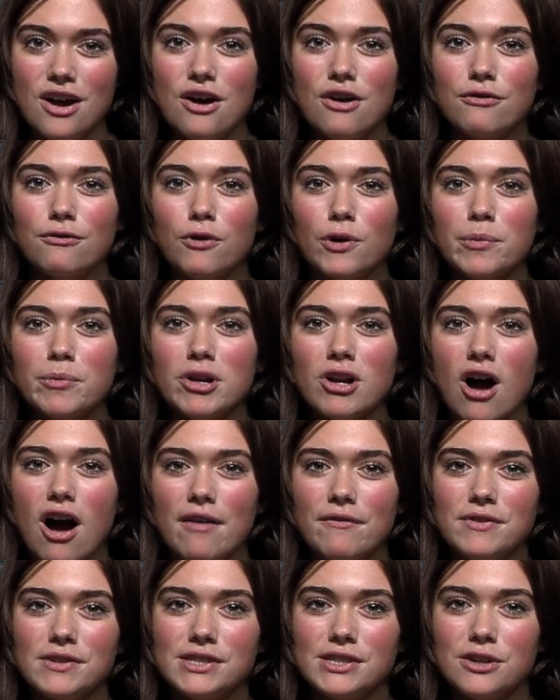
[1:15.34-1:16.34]
Former
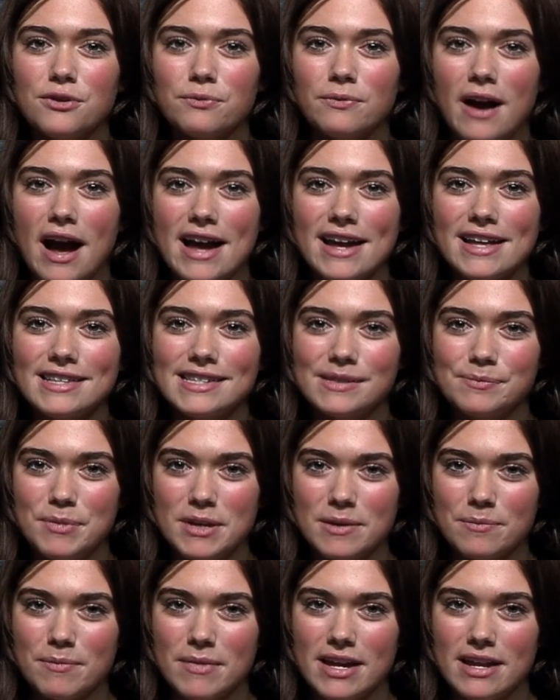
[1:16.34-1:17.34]
officer Ryan
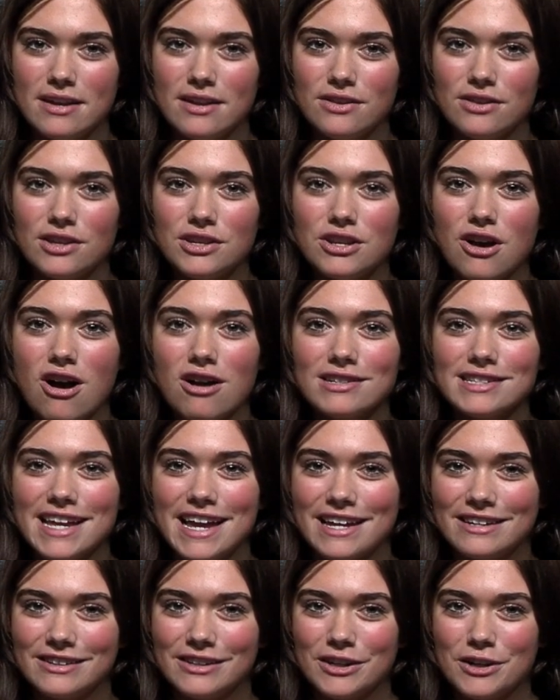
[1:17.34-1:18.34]
Speakman, the dog's
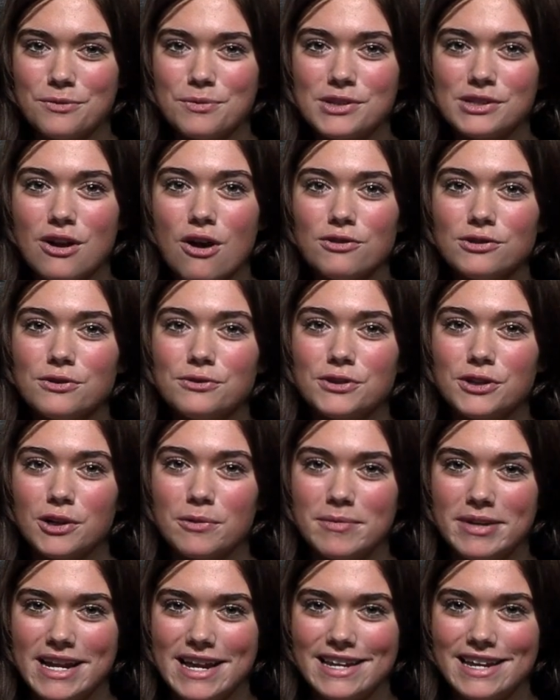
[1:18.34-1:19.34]
handler, was also
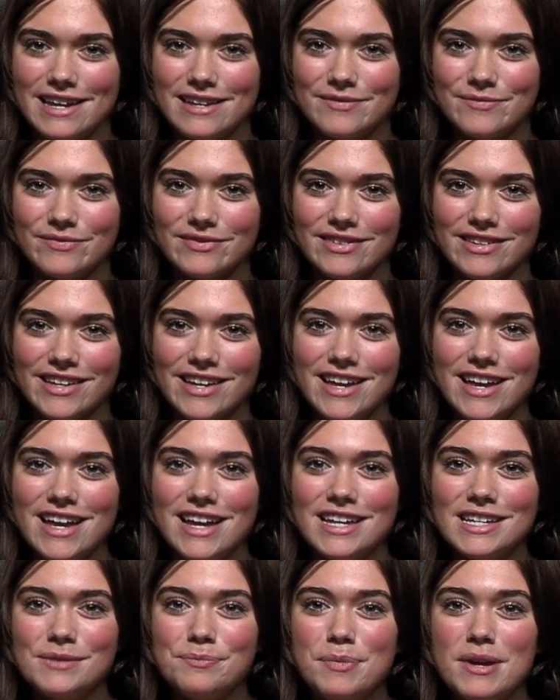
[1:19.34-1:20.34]
terminated.
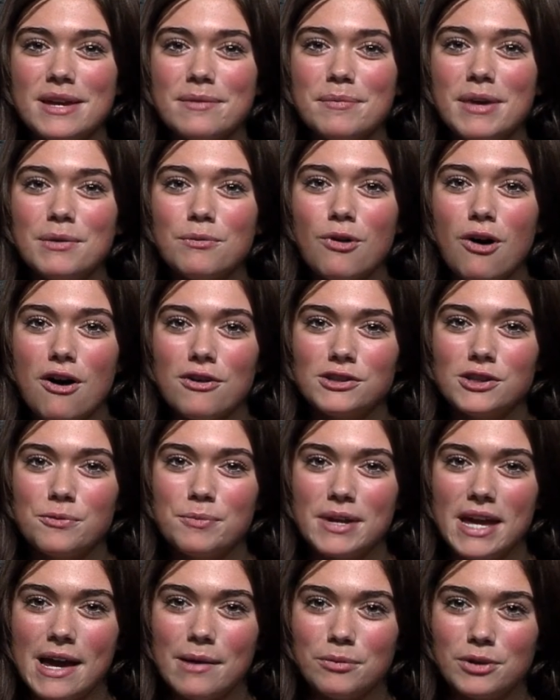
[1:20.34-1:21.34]
Speakman will also
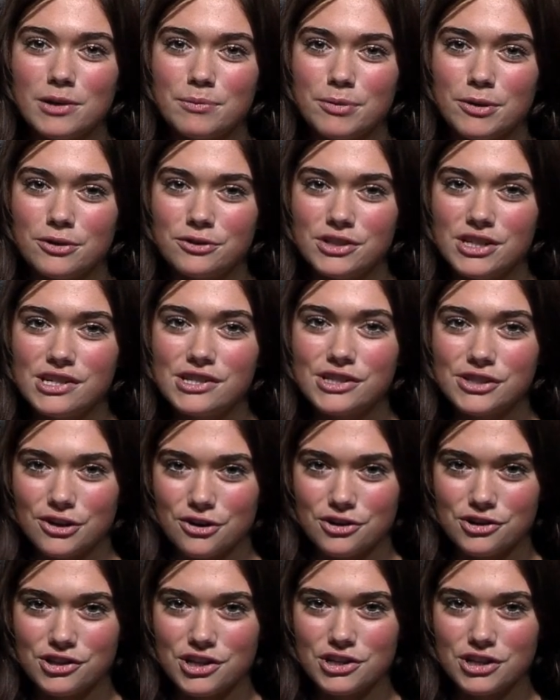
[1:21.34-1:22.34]
be able to purchase
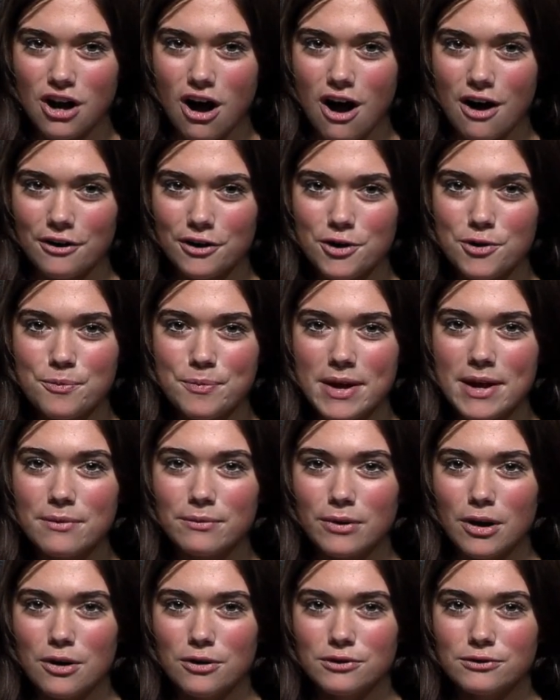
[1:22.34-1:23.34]
Surge the dog, who bit
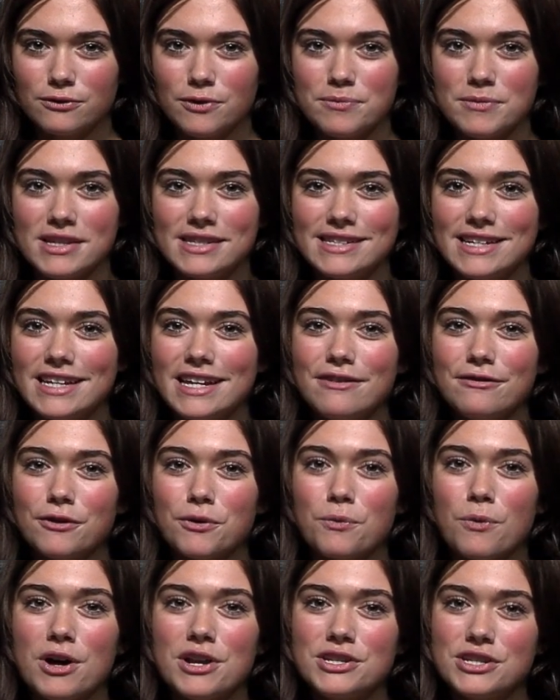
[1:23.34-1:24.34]
Rose, from the city for
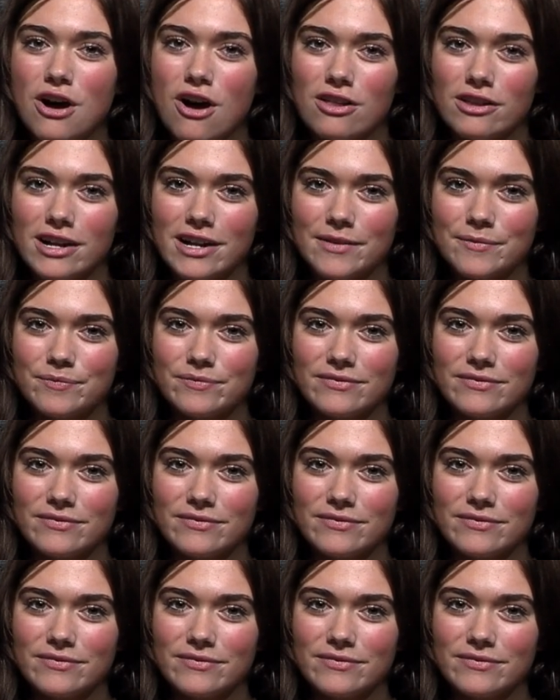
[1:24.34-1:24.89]
$1.